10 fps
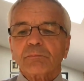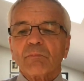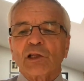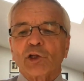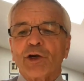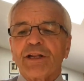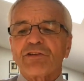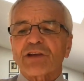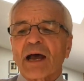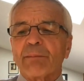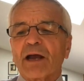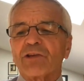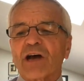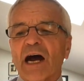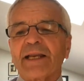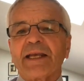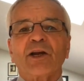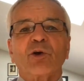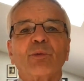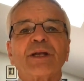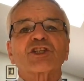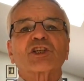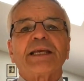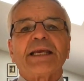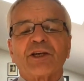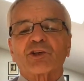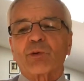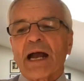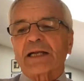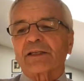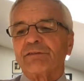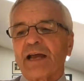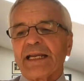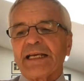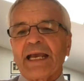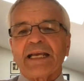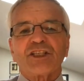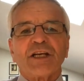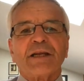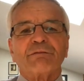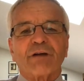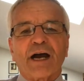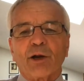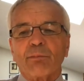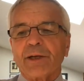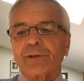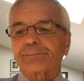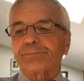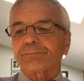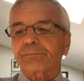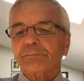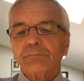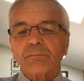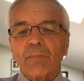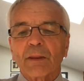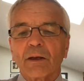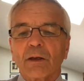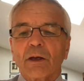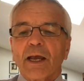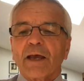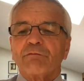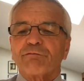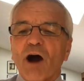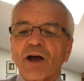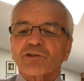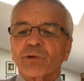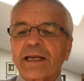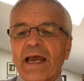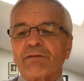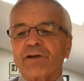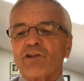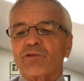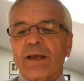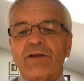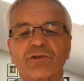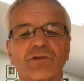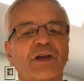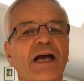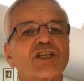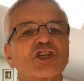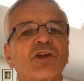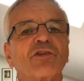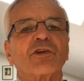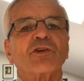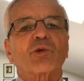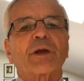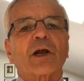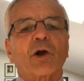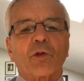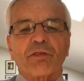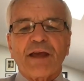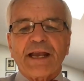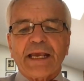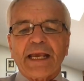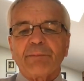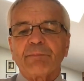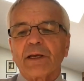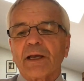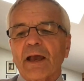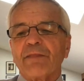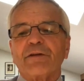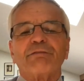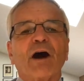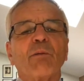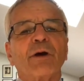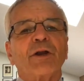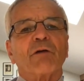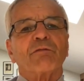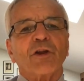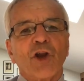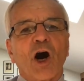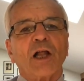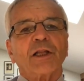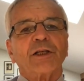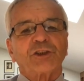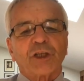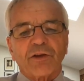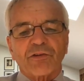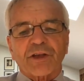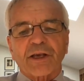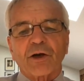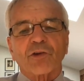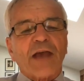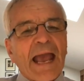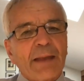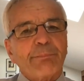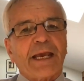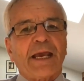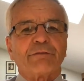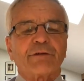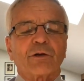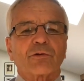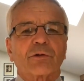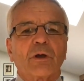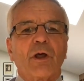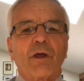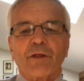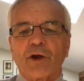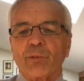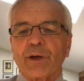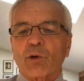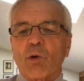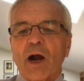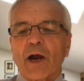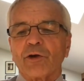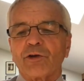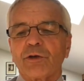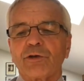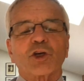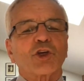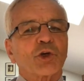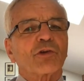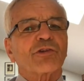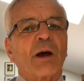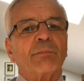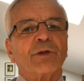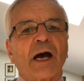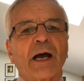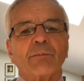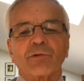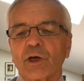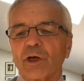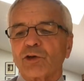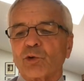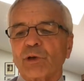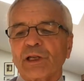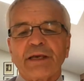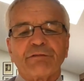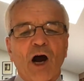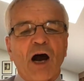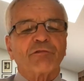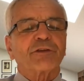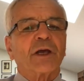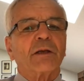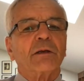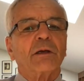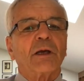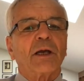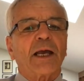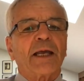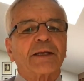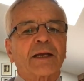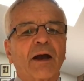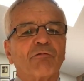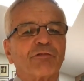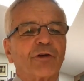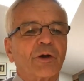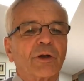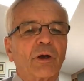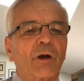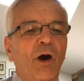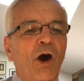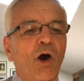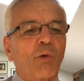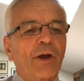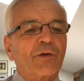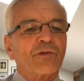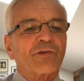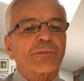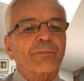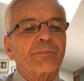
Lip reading: learning side by side in a richly interactive and engaging environment, and fostering evidence-based discussions and critical thinking and the development of the knowledge, skills, and behaviors that are required to cure sometimes, to relieve often, and to comfort always.